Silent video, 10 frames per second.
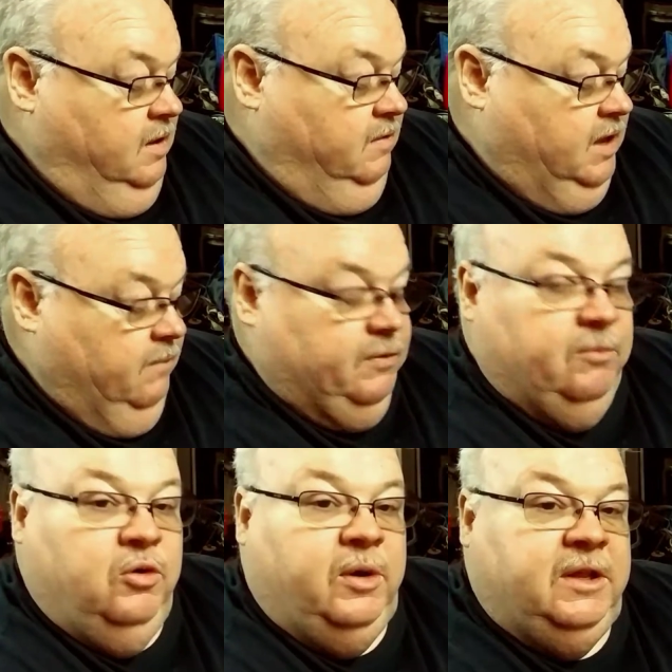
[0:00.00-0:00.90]
keep
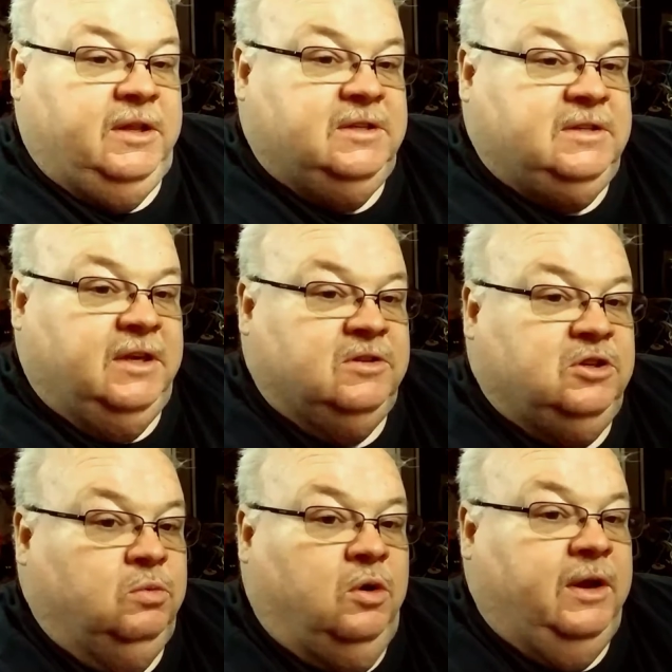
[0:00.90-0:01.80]
from ruining these seals.
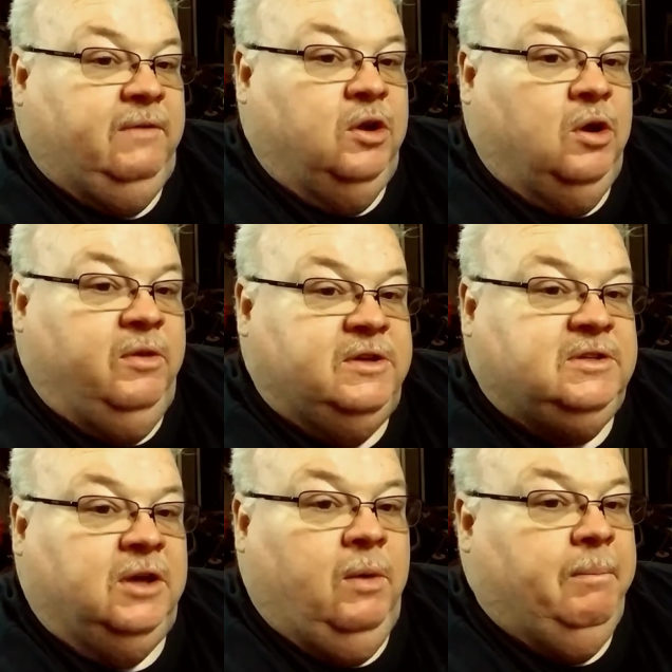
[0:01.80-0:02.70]
You won't even know this
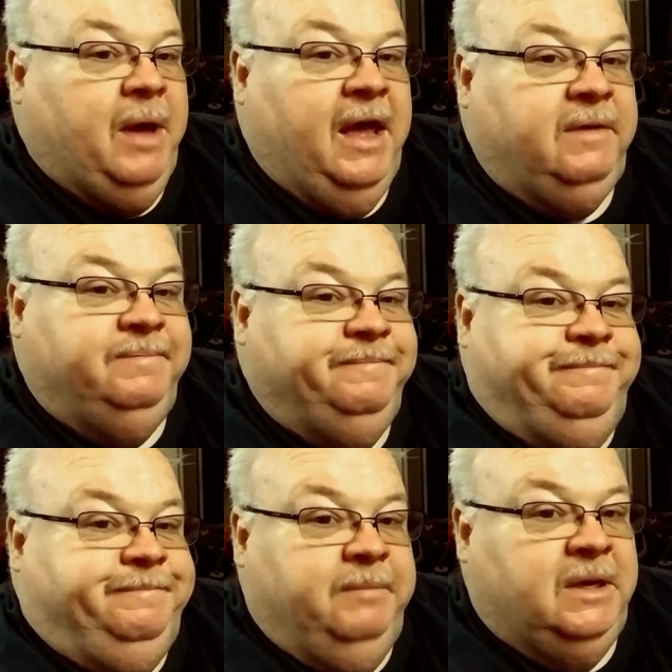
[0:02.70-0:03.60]
seal went bad
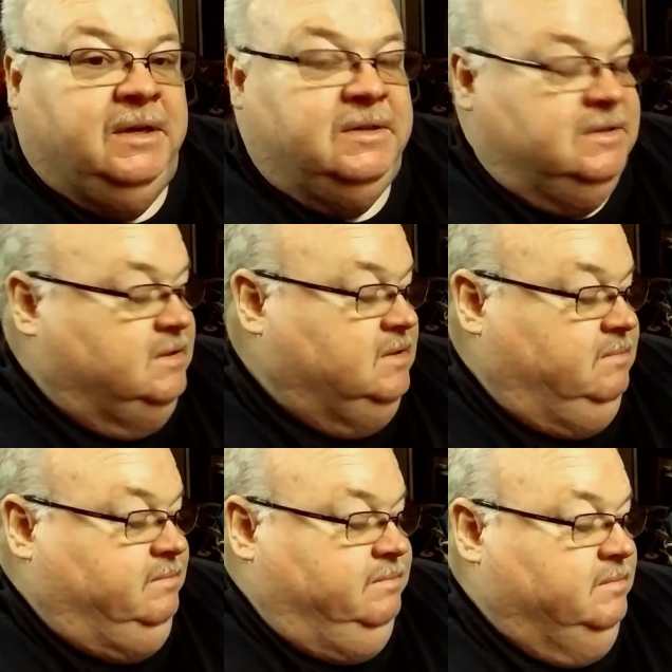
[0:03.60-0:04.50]
because
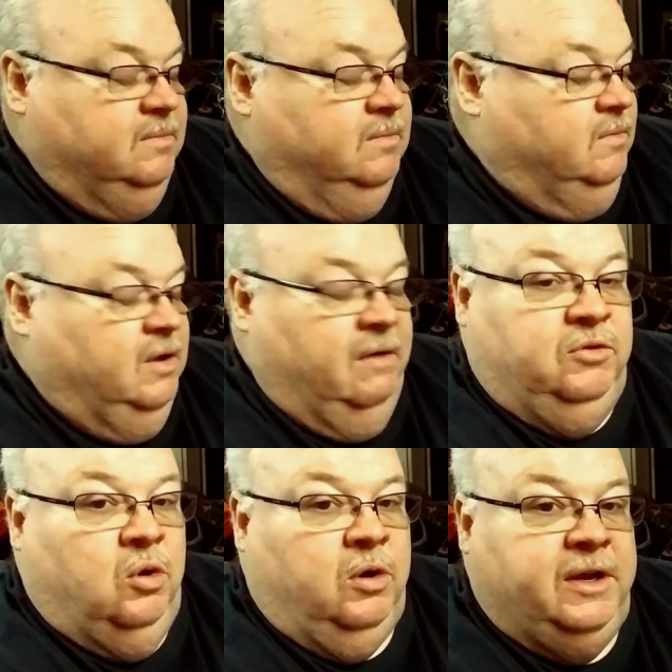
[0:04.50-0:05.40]
of
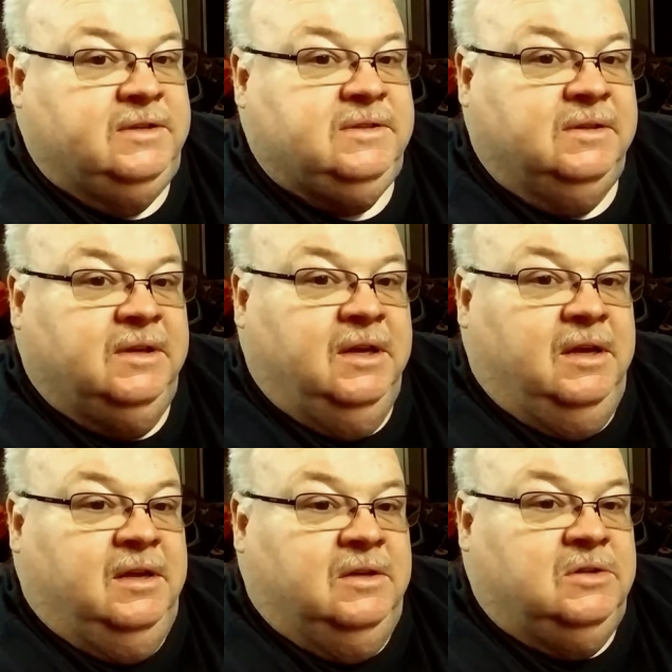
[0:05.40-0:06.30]
no grease.
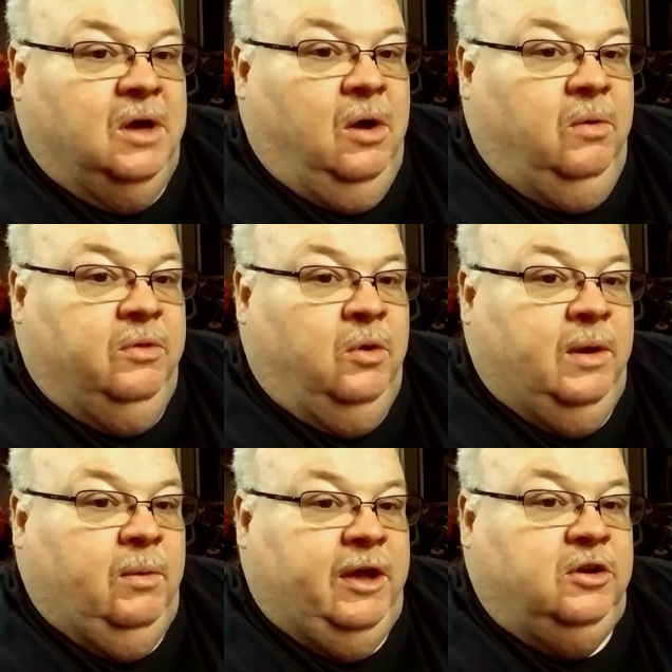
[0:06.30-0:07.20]
So the
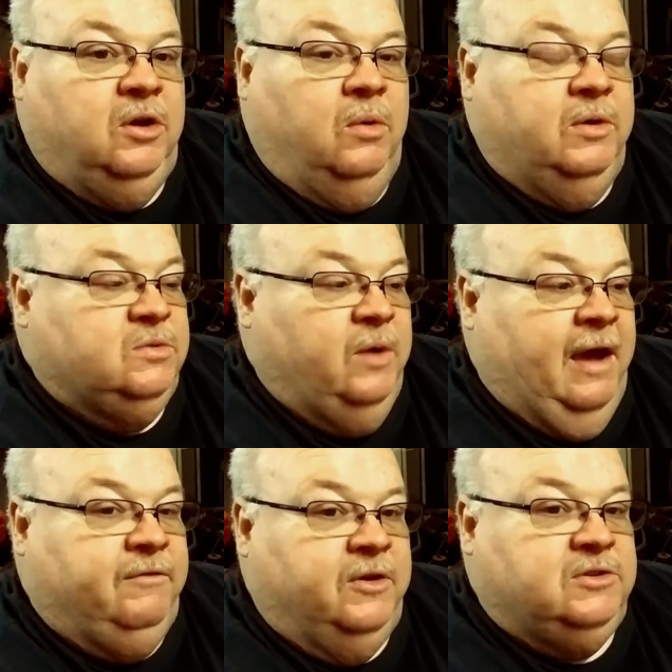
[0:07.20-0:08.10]
only way you'd know is
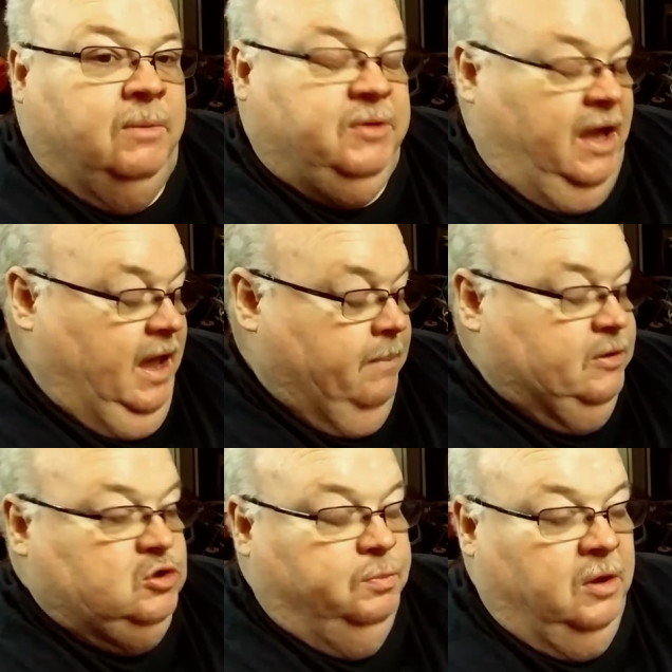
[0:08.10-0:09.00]
after something
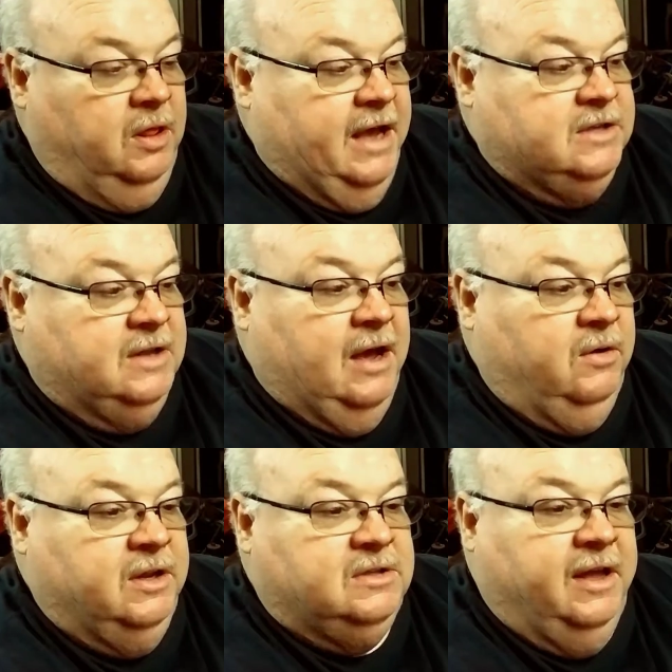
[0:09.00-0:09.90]
happens, you pull the axle
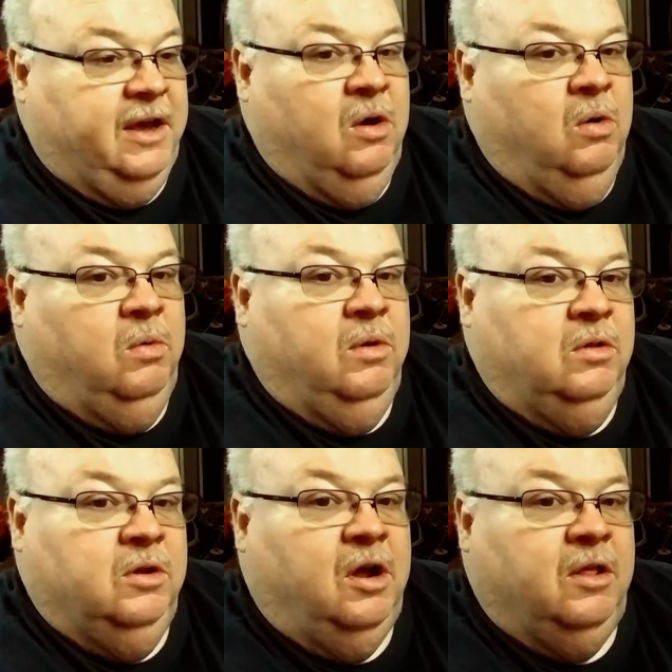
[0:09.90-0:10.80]
out and it's like, oh,
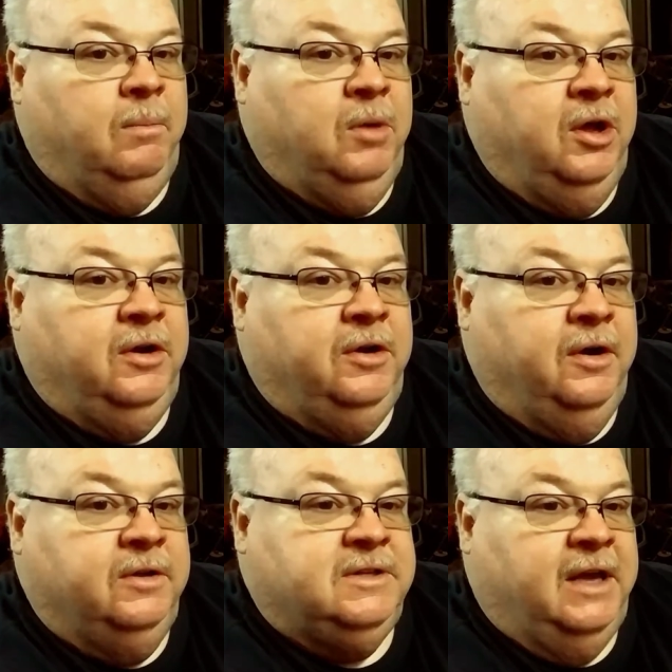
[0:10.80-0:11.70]
look at all the mud and
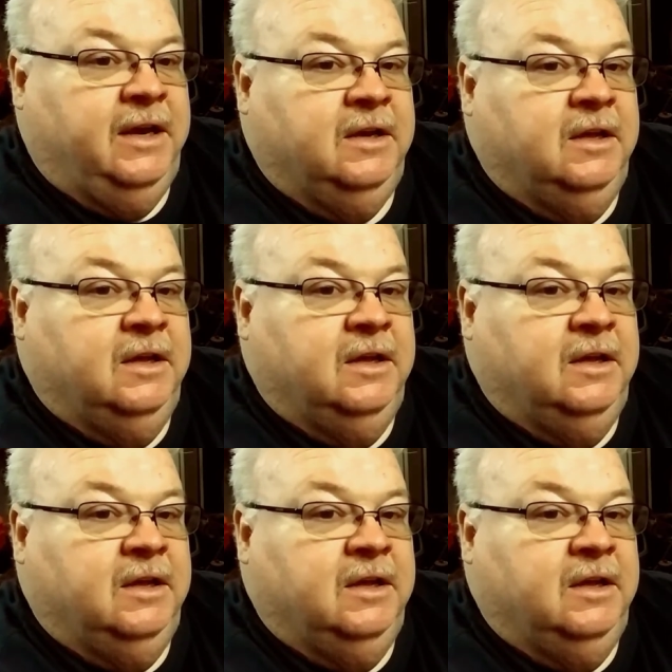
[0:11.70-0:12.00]
dirt inside.